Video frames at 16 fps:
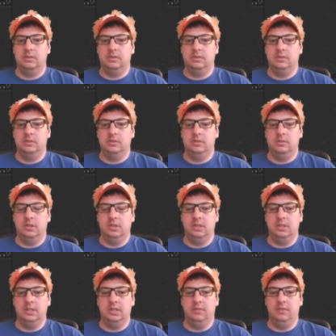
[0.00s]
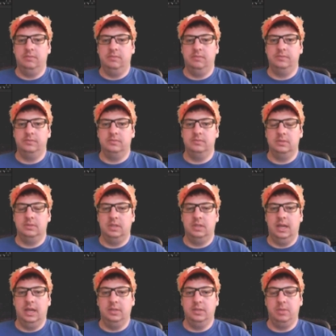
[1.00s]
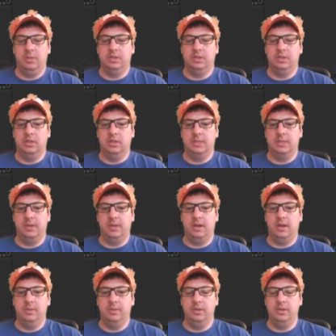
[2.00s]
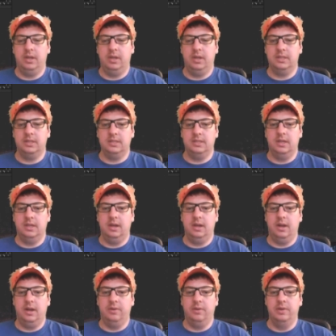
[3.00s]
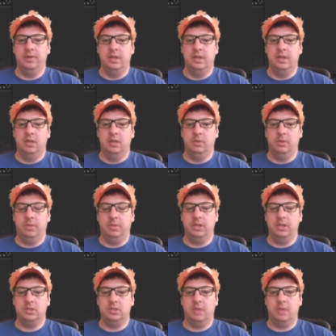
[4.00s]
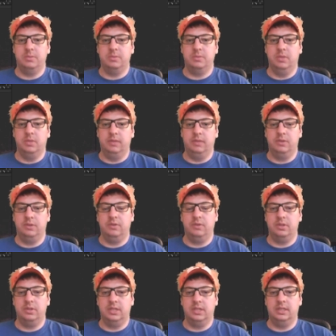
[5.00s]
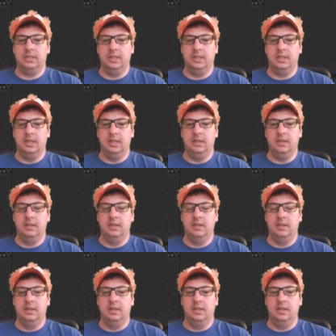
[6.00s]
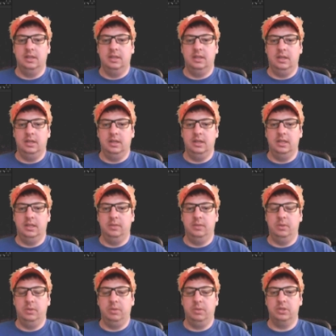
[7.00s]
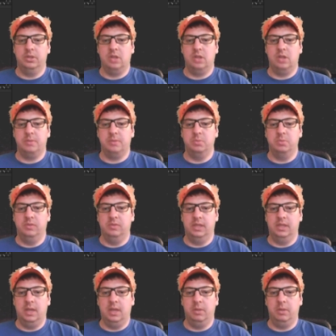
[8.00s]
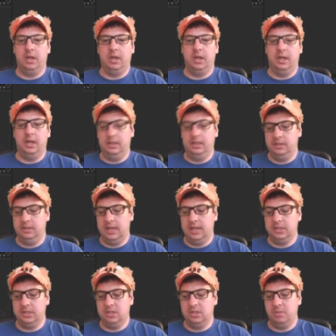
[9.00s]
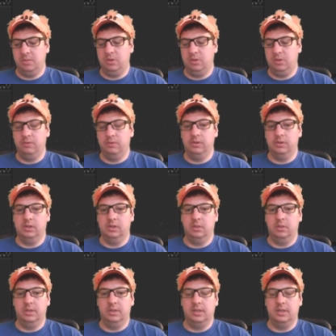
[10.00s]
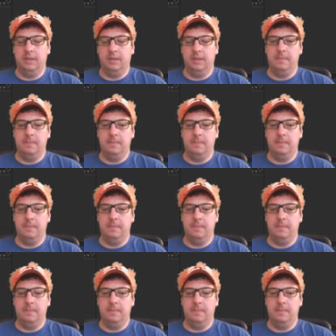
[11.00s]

So you can see, I should probably turn the lights back on, but you can kind of see here how when the player stops moving, first of all there's like the lead, and then when the player stops moving, the camera kind of catches up over a little bit of time.